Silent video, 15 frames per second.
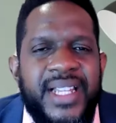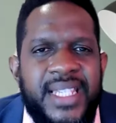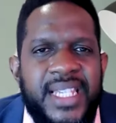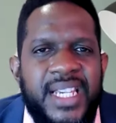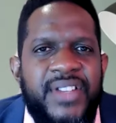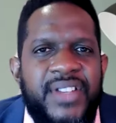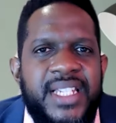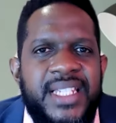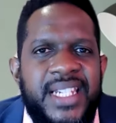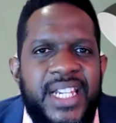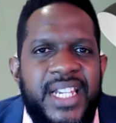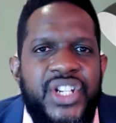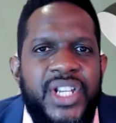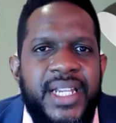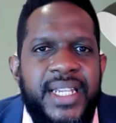its services
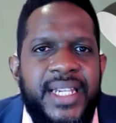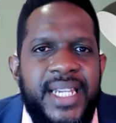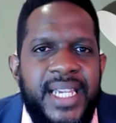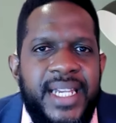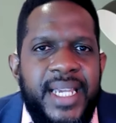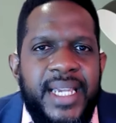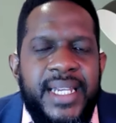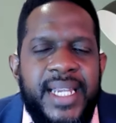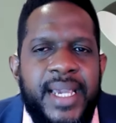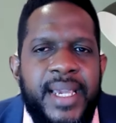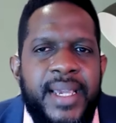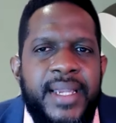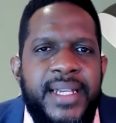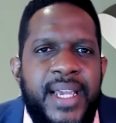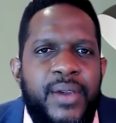initially, they
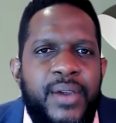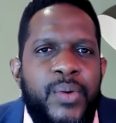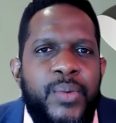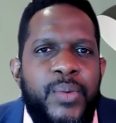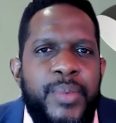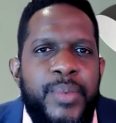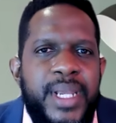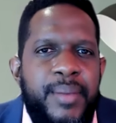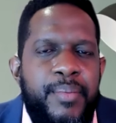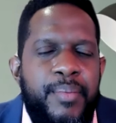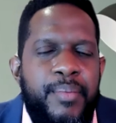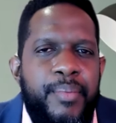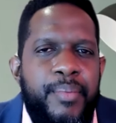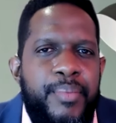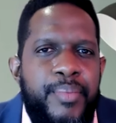they they they
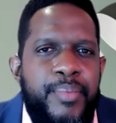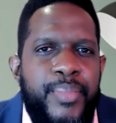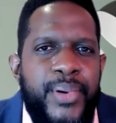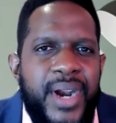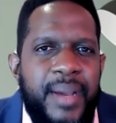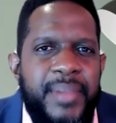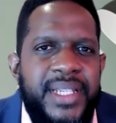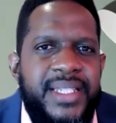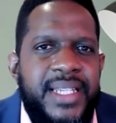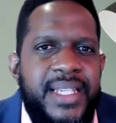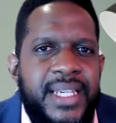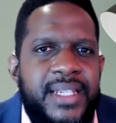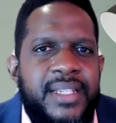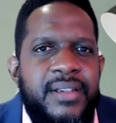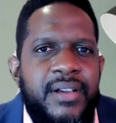premised
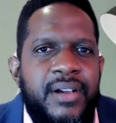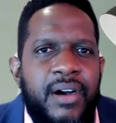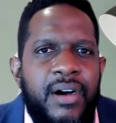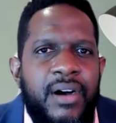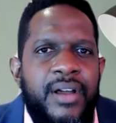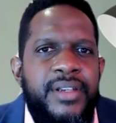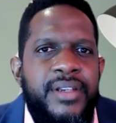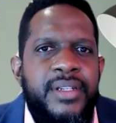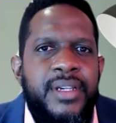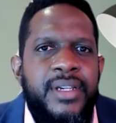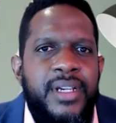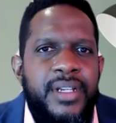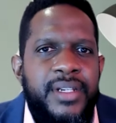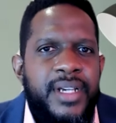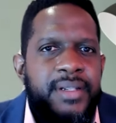it on
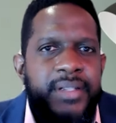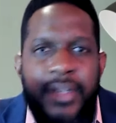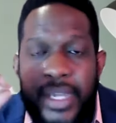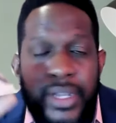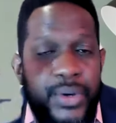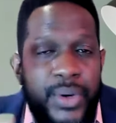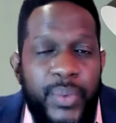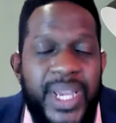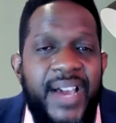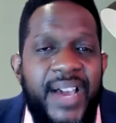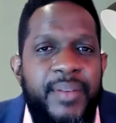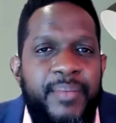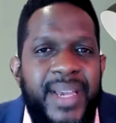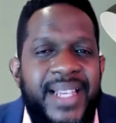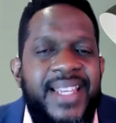not you know we have
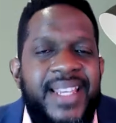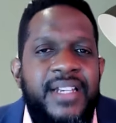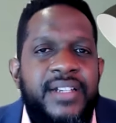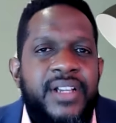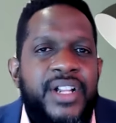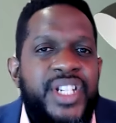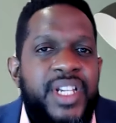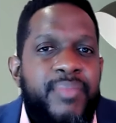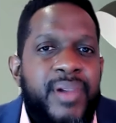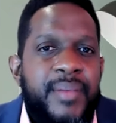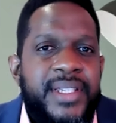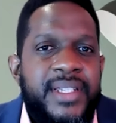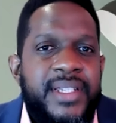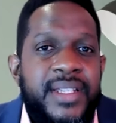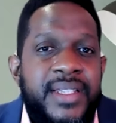the best technology. The
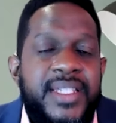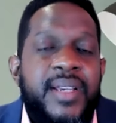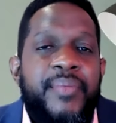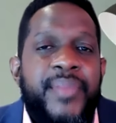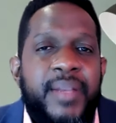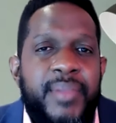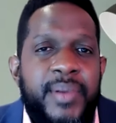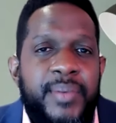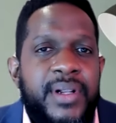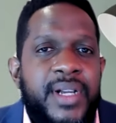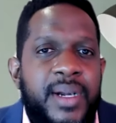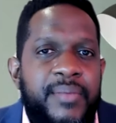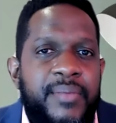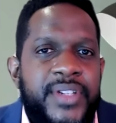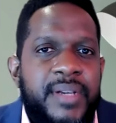premise is on something people are
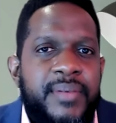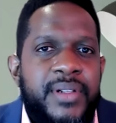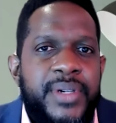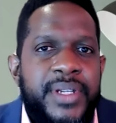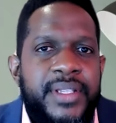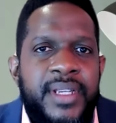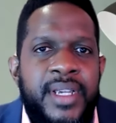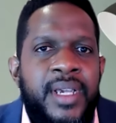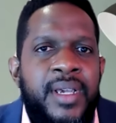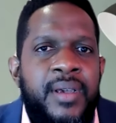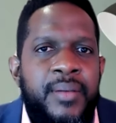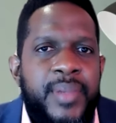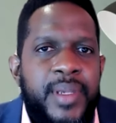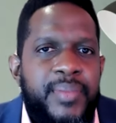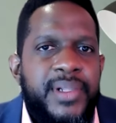comfortable with.
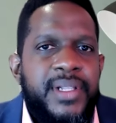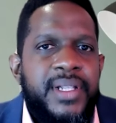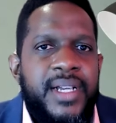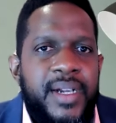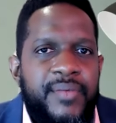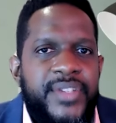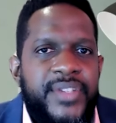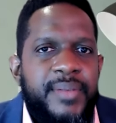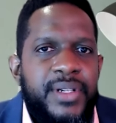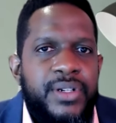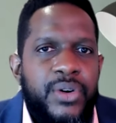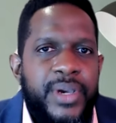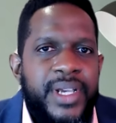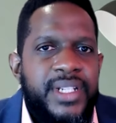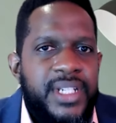People are comfortable
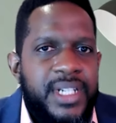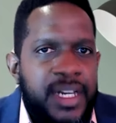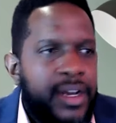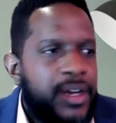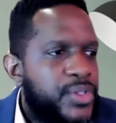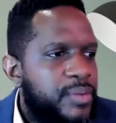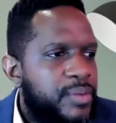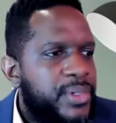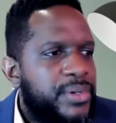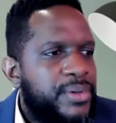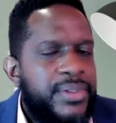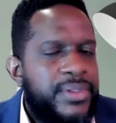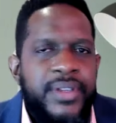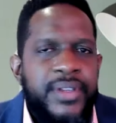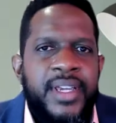going to the lotto
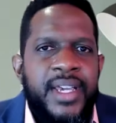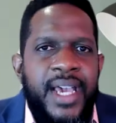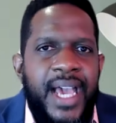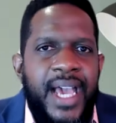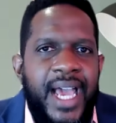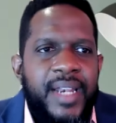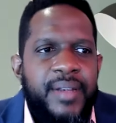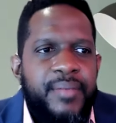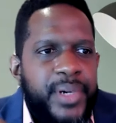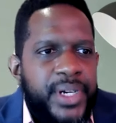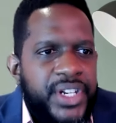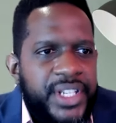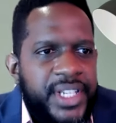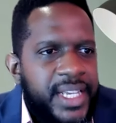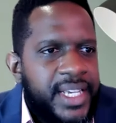booth and
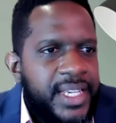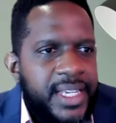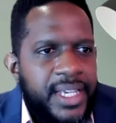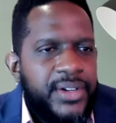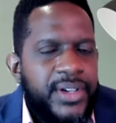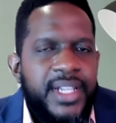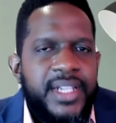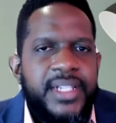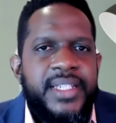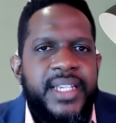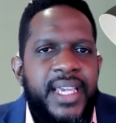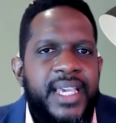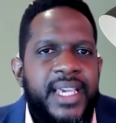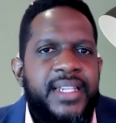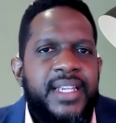purchasing you know the
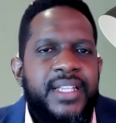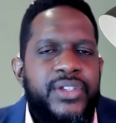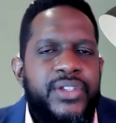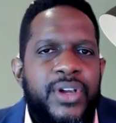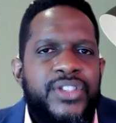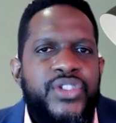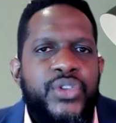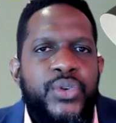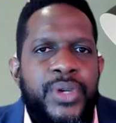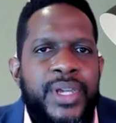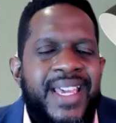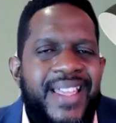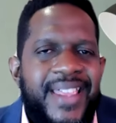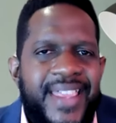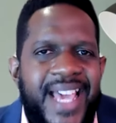ticket and so on. So
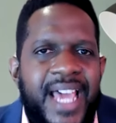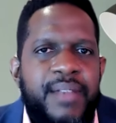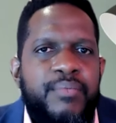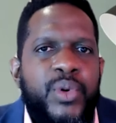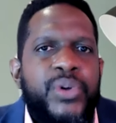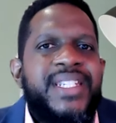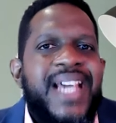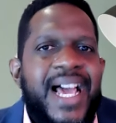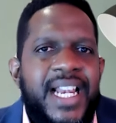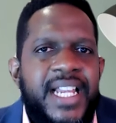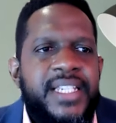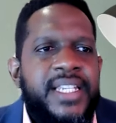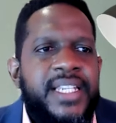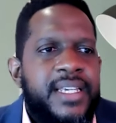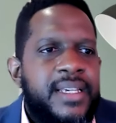that
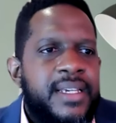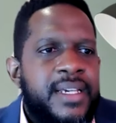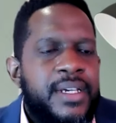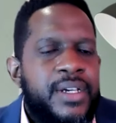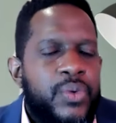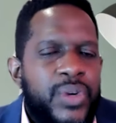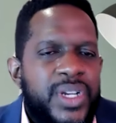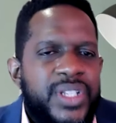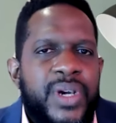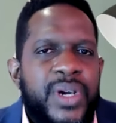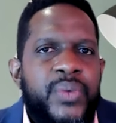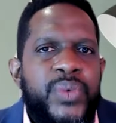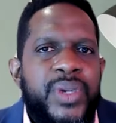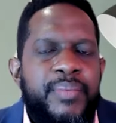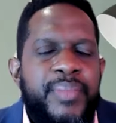modality was
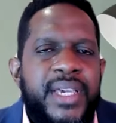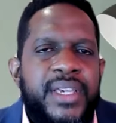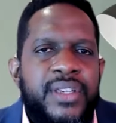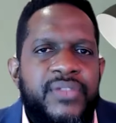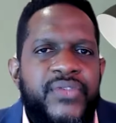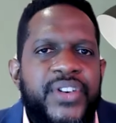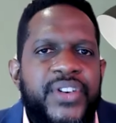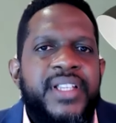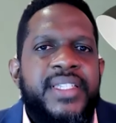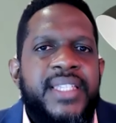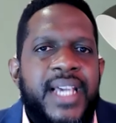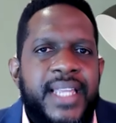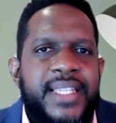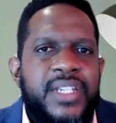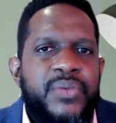what we first
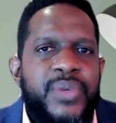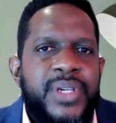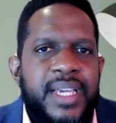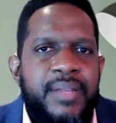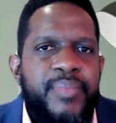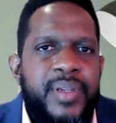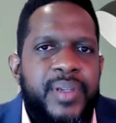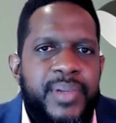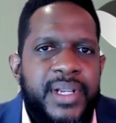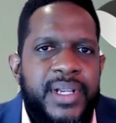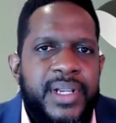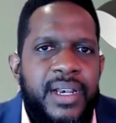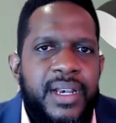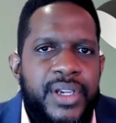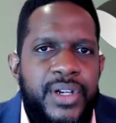started with, and
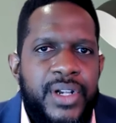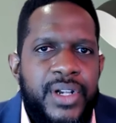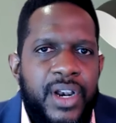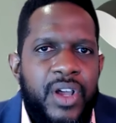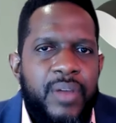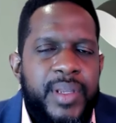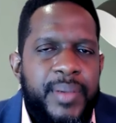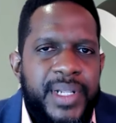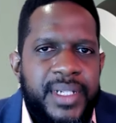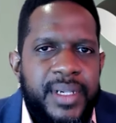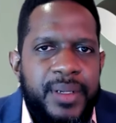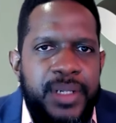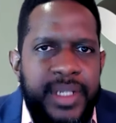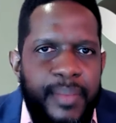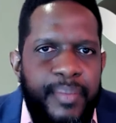people, you know, allow people
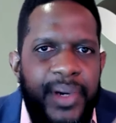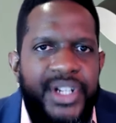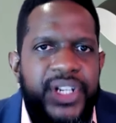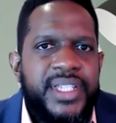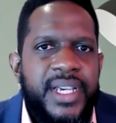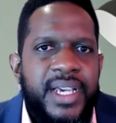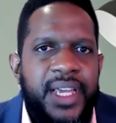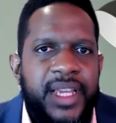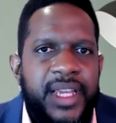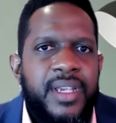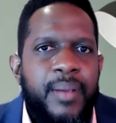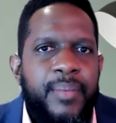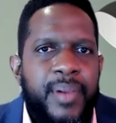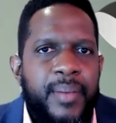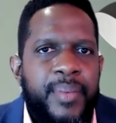to, to purchase a, a
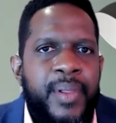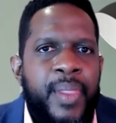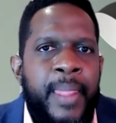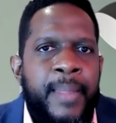top up